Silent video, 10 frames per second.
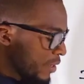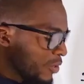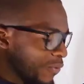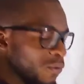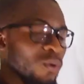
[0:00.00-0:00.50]

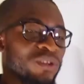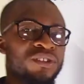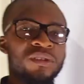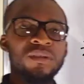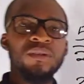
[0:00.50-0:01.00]
Thank you for
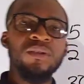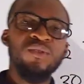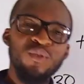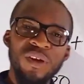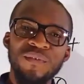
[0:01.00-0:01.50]
watching.
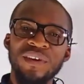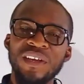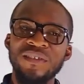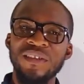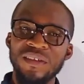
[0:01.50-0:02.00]
Do have a
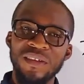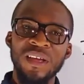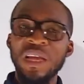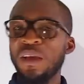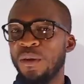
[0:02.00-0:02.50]
nice day.
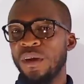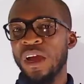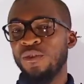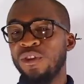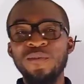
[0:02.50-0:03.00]

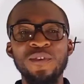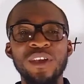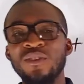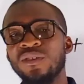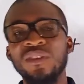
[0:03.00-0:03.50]
And don't
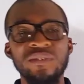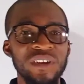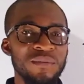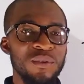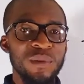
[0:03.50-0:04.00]
forget to
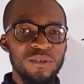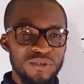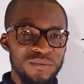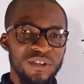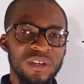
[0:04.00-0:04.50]
subscribe to my
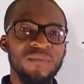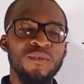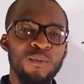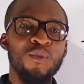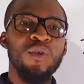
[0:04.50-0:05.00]
YouTube channel
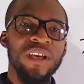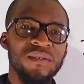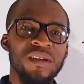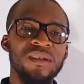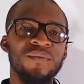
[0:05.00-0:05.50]
for more
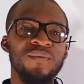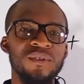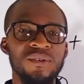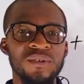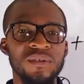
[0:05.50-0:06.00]
exciting
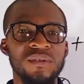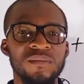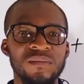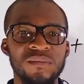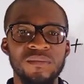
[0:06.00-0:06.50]
videos.